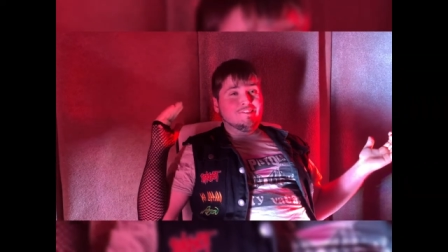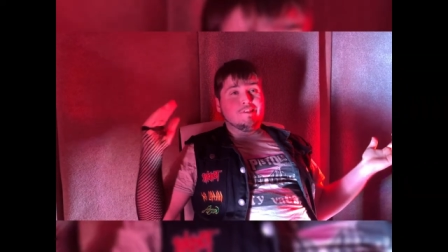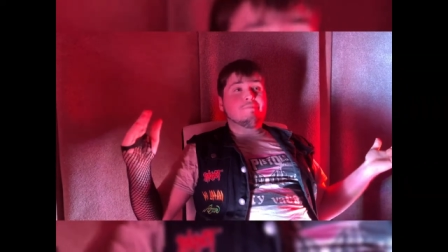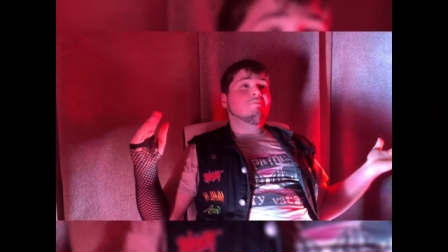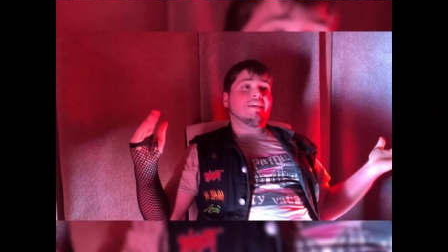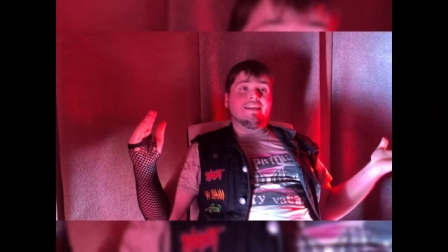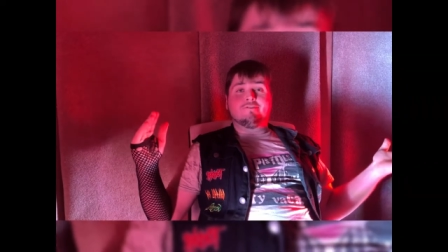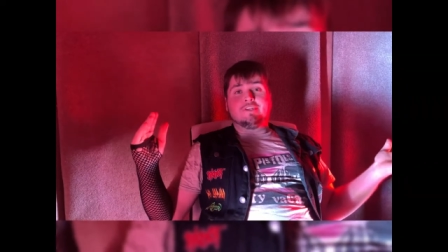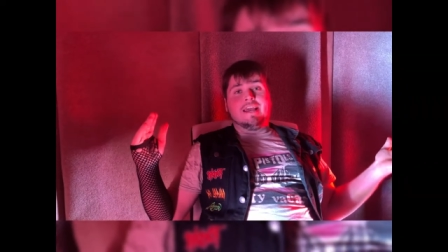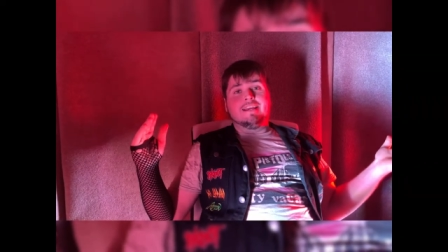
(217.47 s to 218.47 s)
extremely
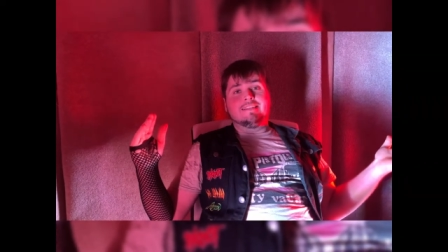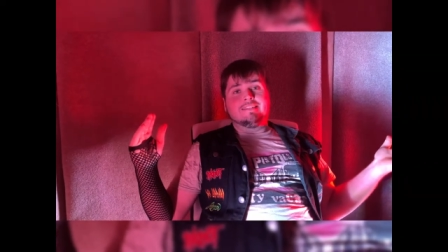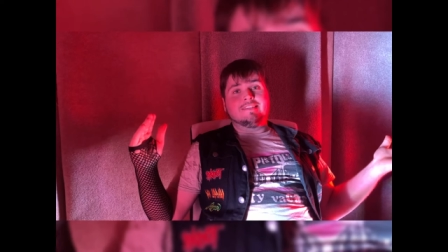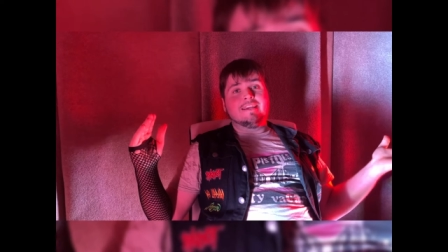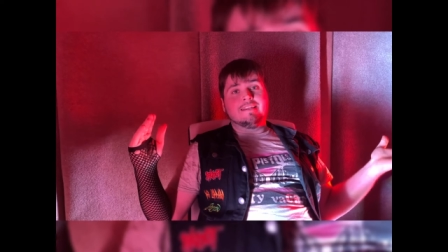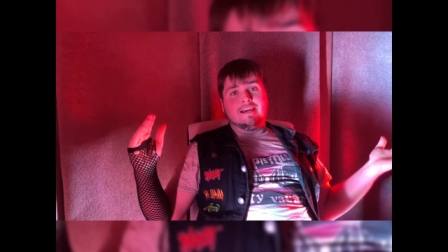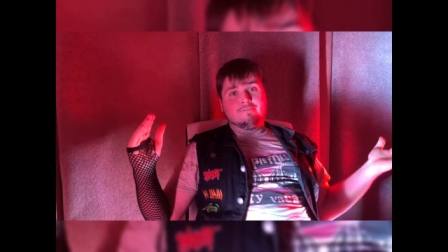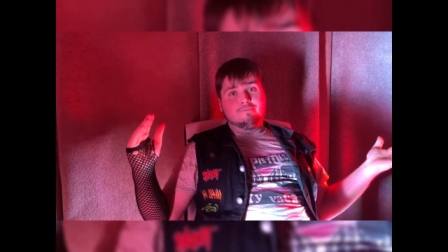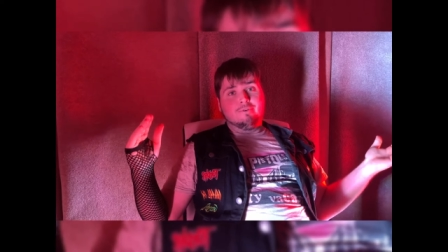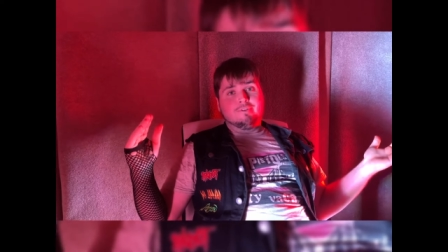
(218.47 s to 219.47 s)
energetic and excited
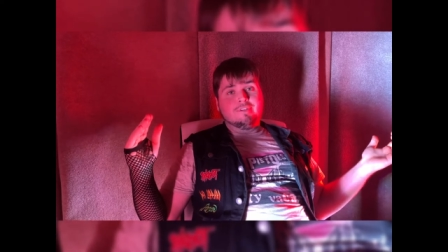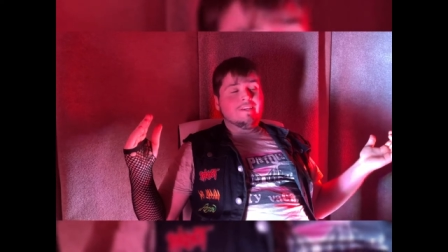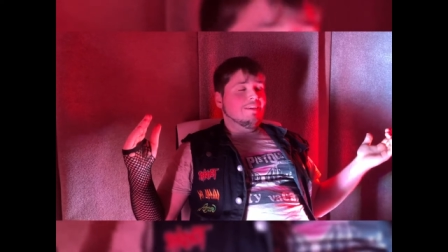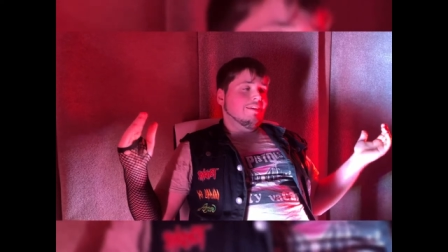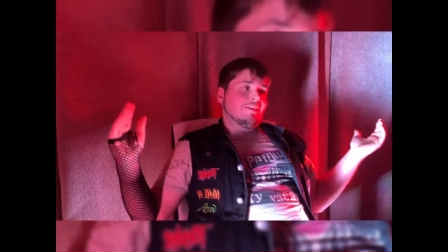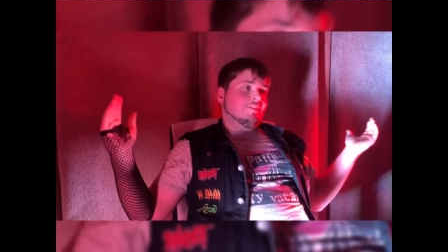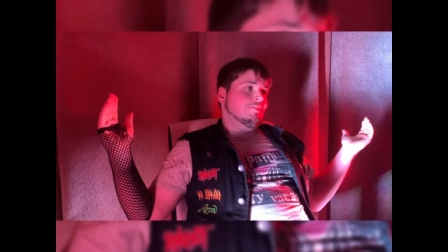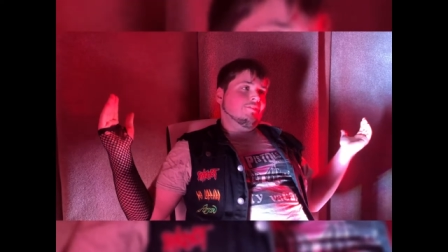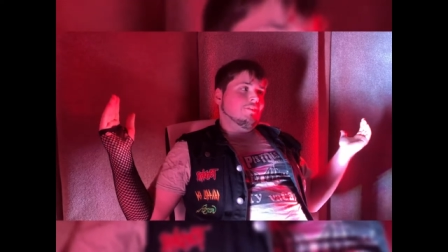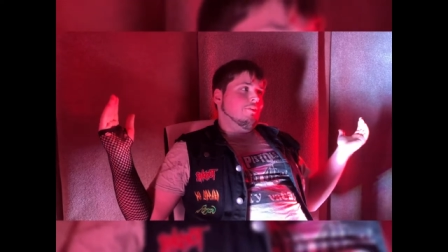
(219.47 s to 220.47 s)
afterwards
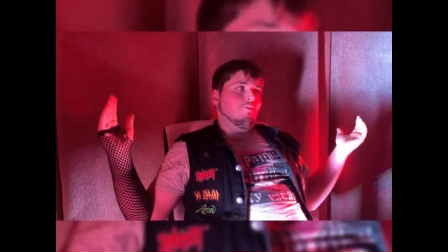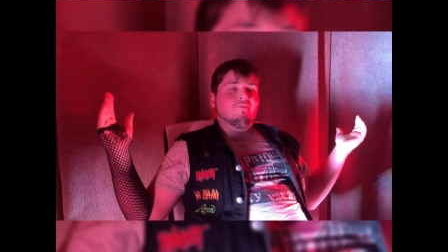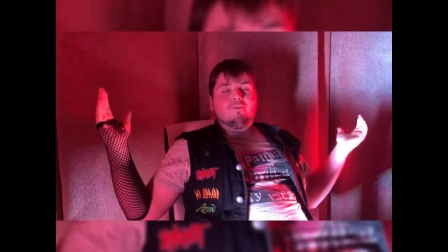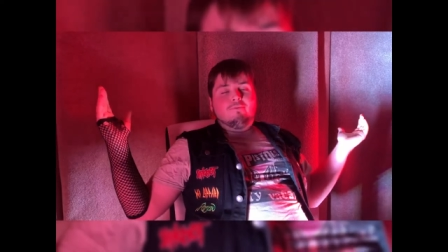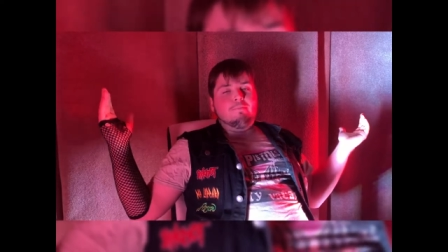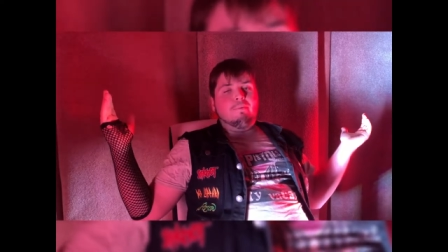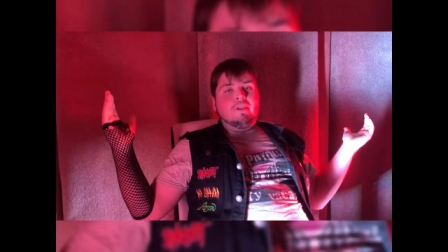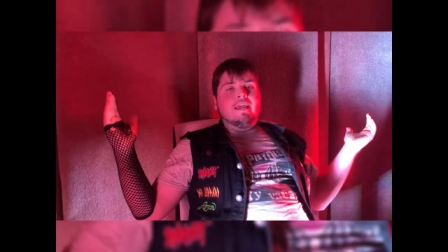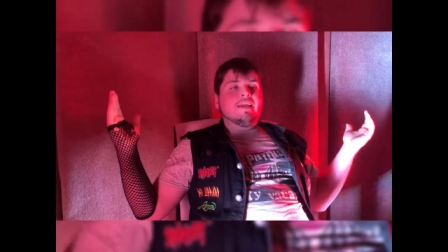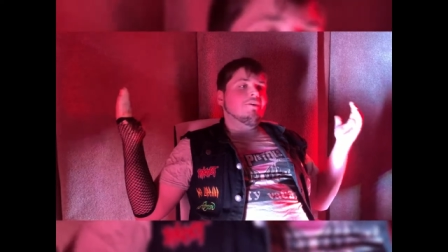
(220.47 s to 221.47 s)
because you know we
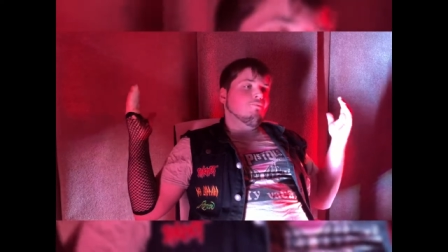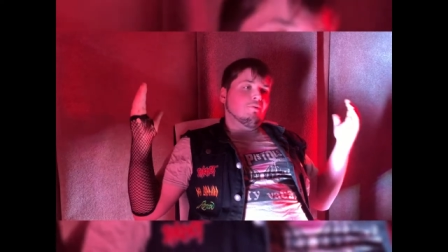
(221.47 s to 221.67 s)
play,